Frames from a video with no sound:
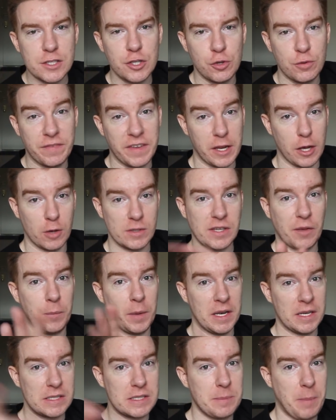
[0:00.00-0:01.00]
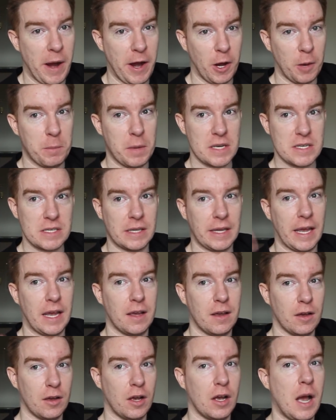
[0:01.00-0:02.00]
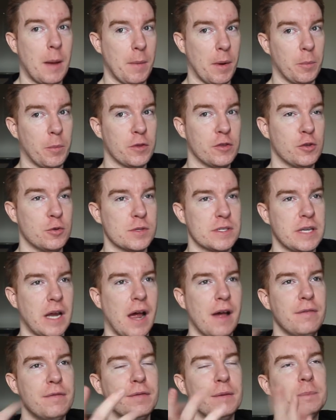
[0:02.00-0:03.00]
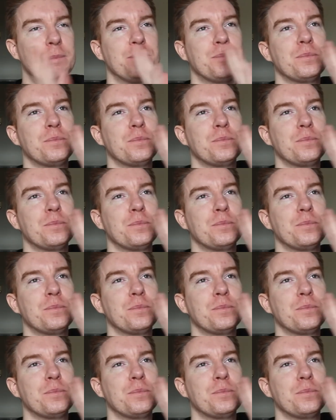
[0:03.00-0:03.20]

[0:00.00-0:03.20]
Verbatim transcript: new videos have been inspiring me to like come up with new stuff.